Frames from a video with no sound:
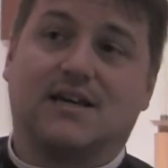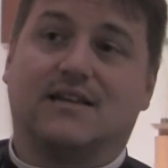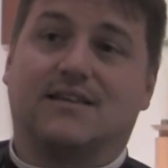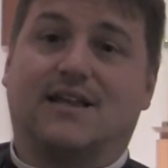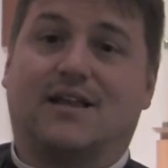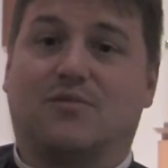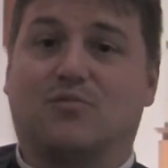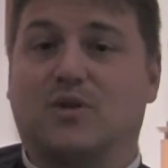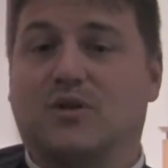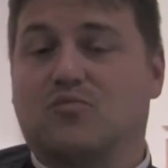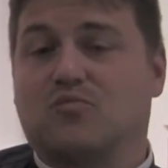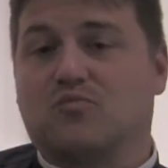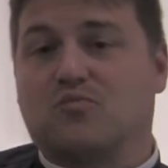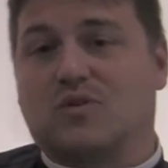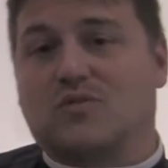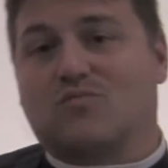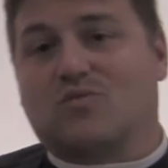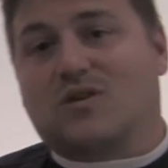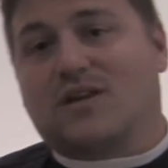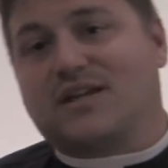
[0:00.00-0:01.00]
Now, when,
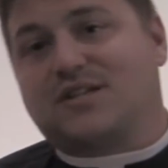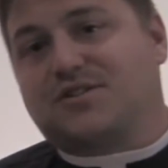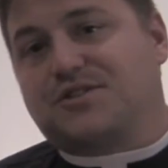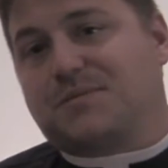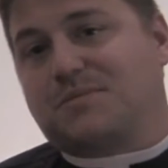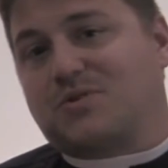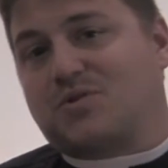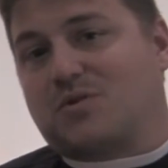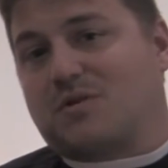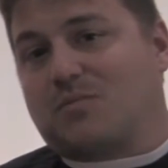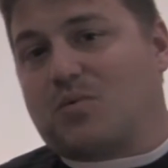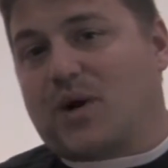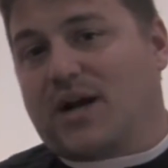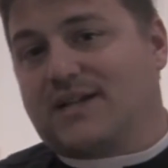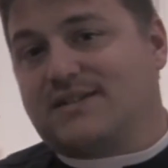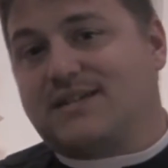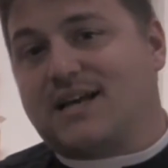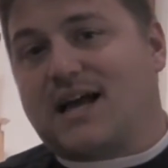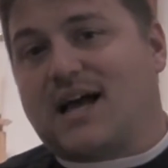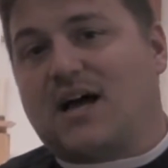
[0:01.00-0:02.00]
when relationships sort of
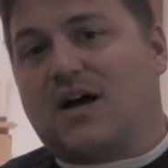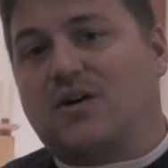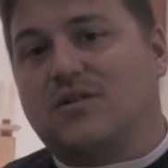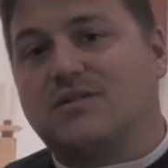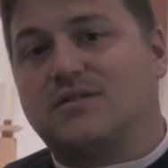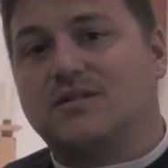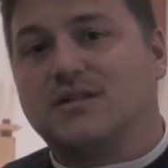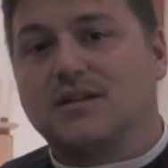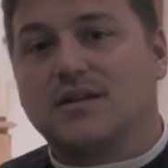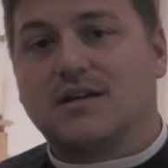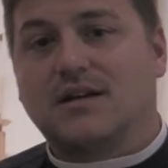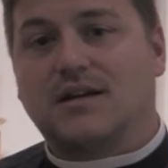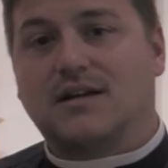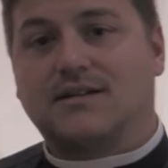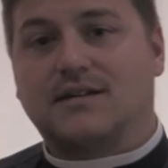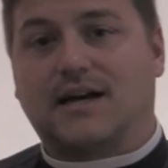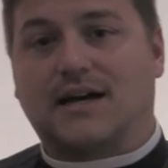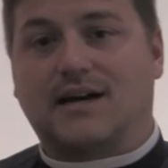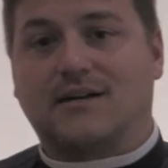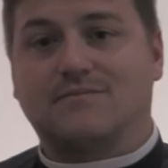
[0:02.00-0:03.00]
break down,
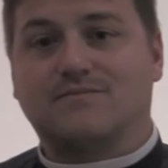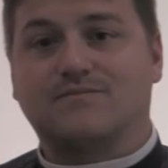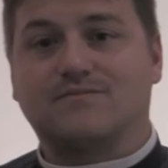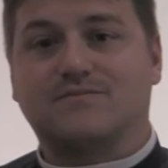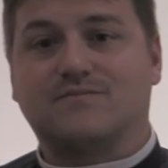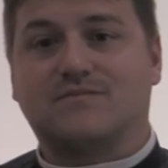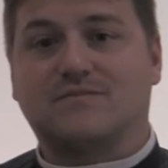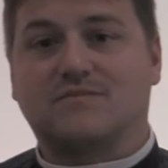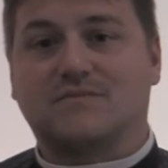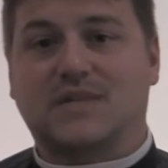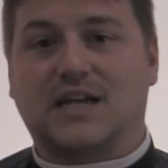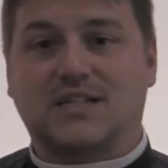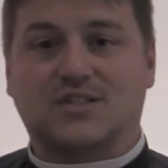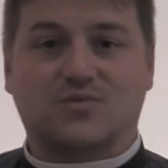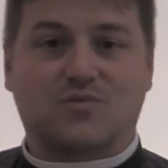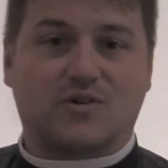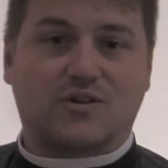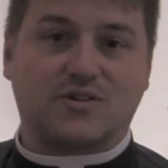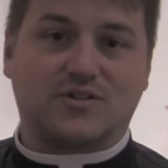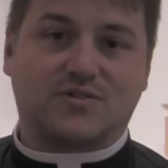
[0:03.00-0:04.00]
um,
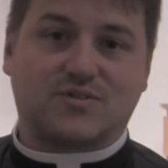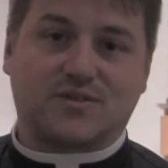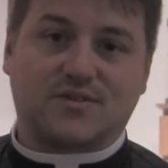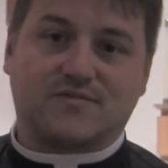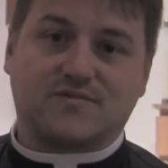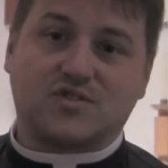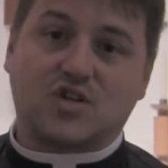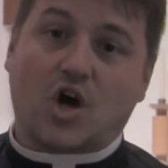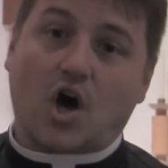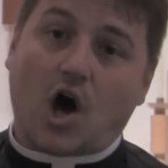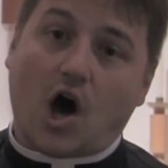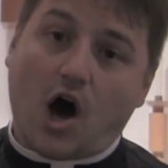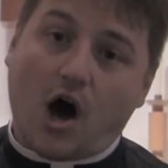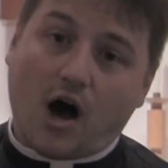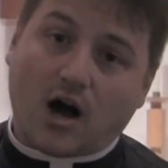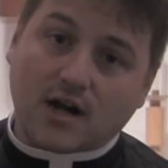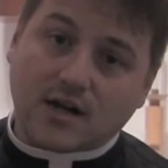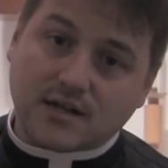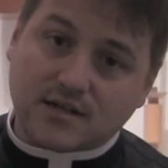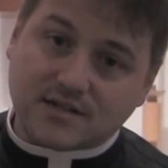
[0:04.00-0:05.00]
that's where you sort of
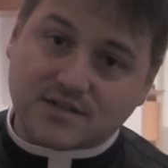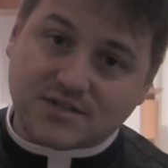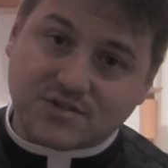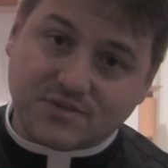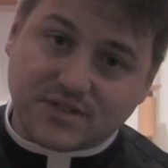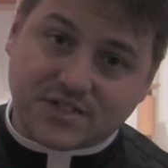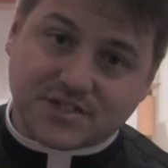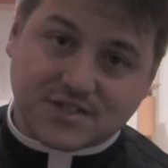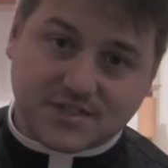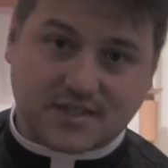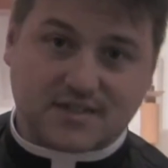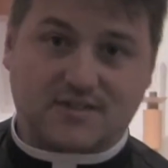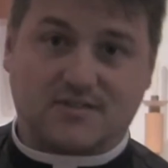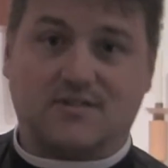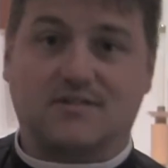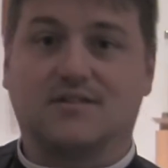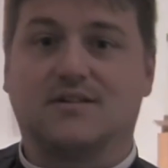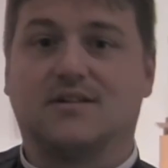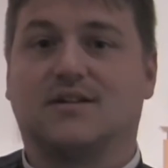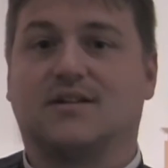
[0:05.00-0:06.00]
talk to each
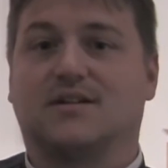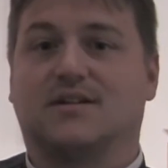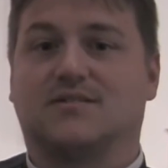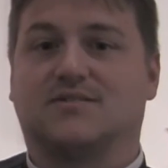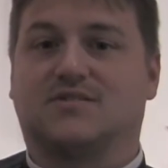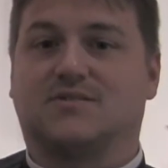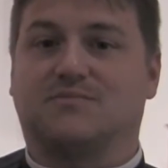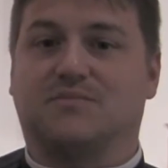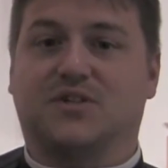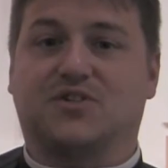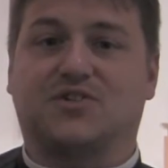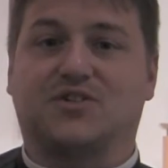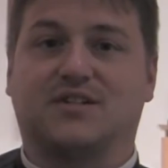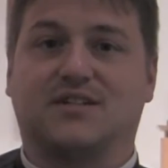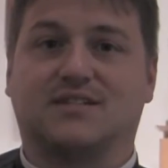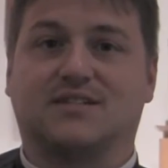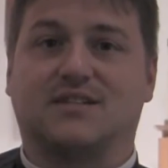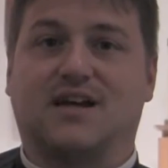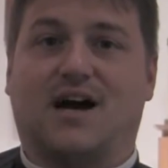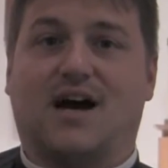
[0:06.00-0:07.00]
other. Submission
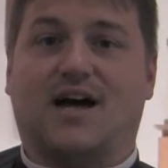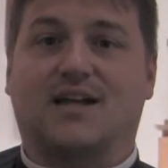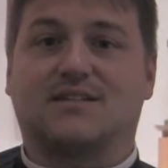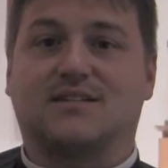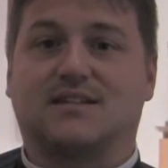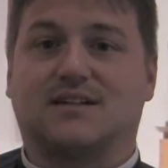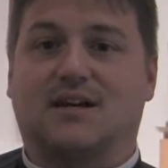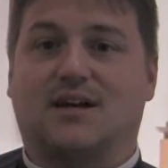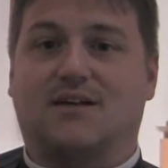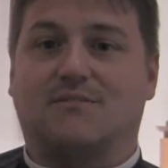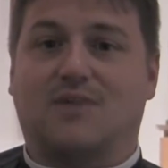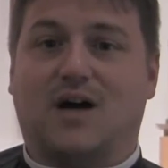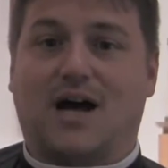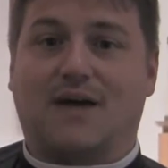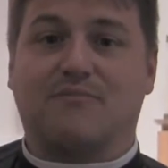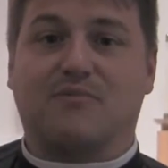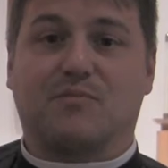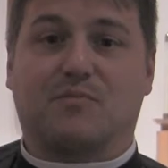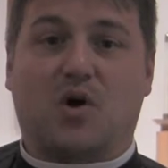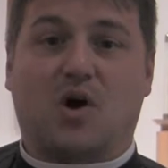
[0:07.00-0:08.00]
is not, um,
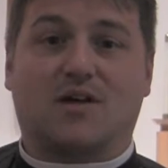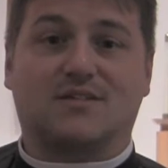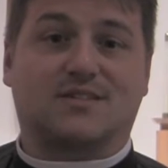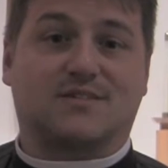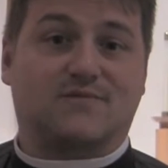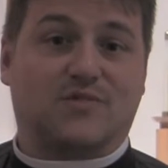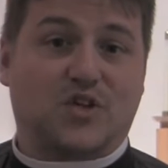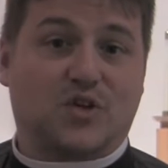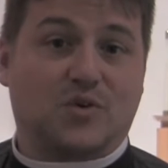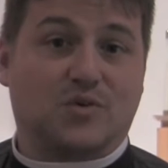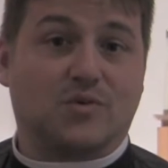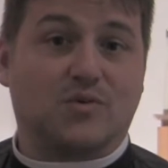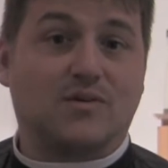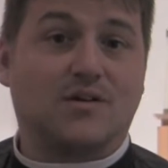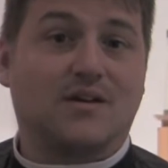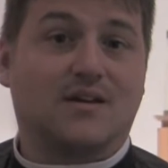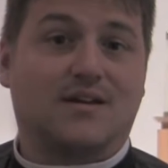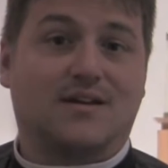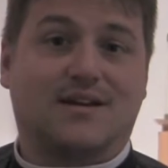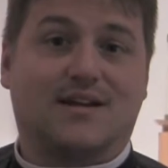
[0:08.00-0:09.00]
I'm the boss of you,
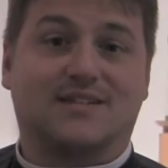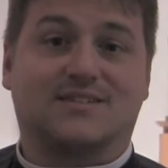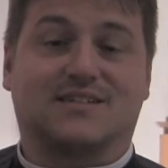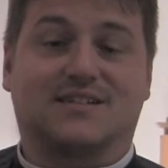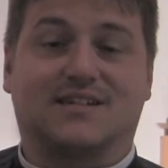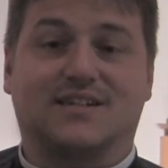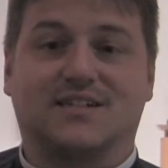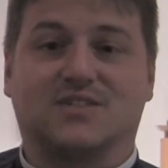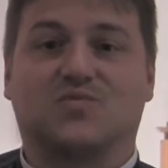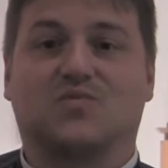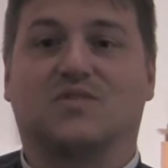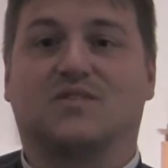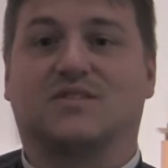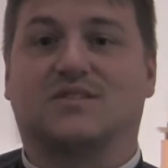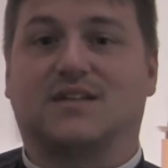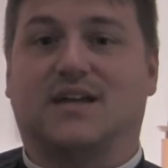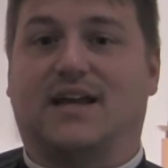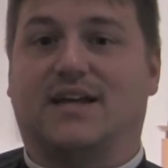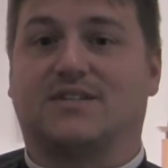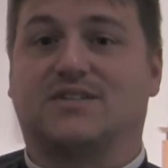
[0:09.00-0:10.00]
as the kids would
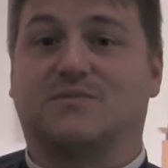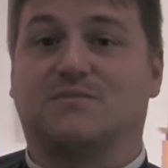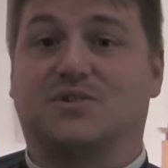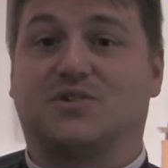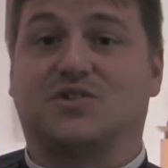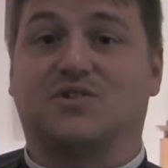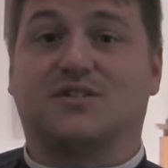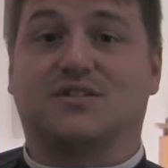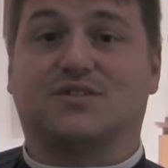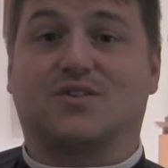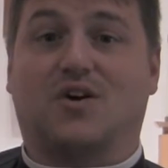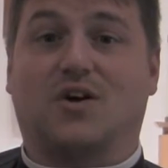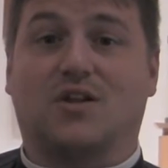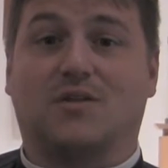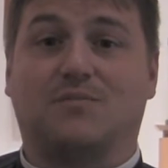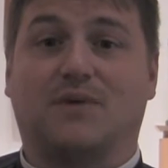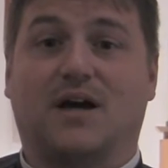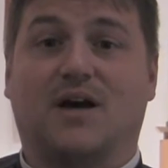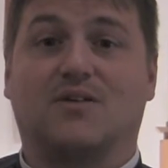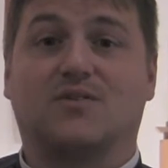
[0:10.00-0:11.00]
say. Submission is all
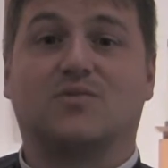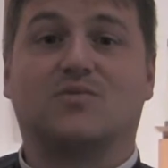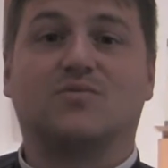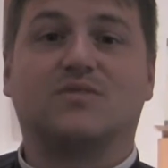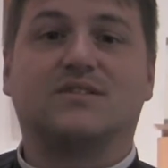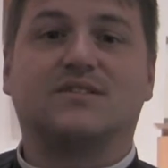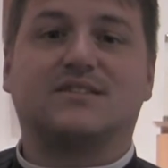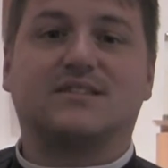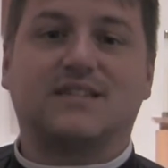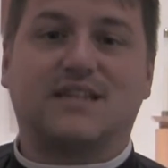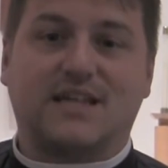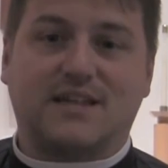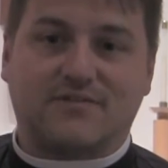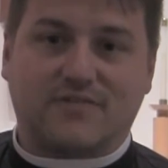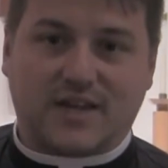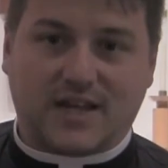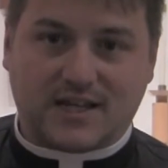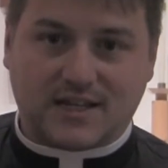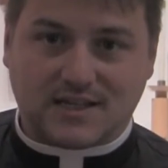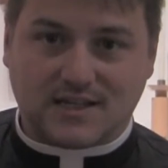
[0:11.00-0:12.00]
about
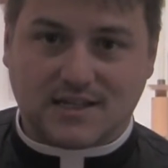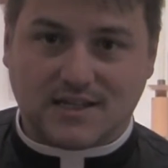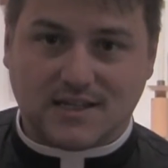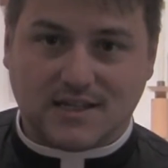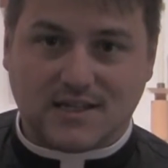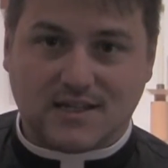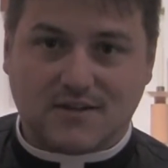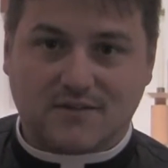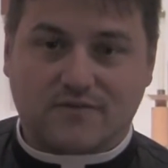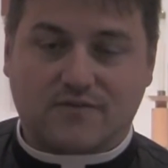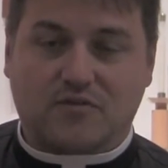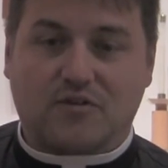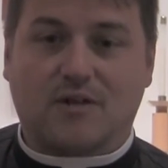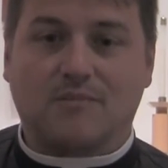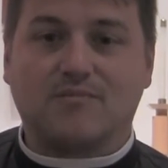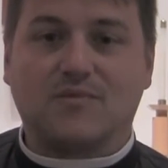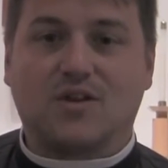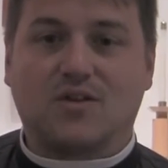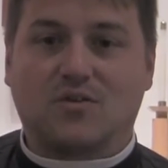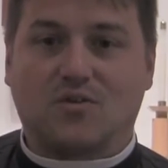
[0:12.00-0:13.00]
receiving
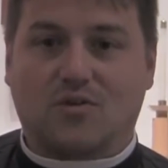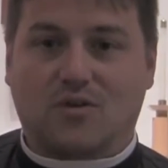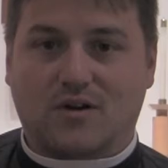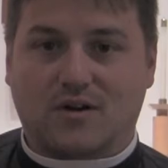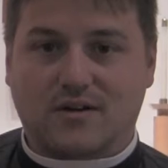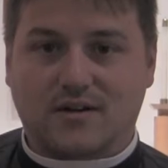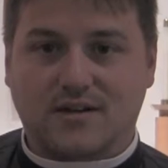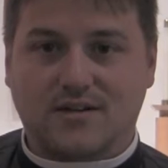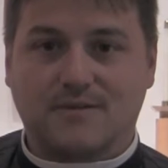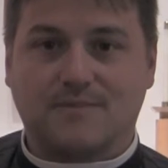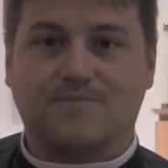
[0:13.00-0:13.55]
from the Lord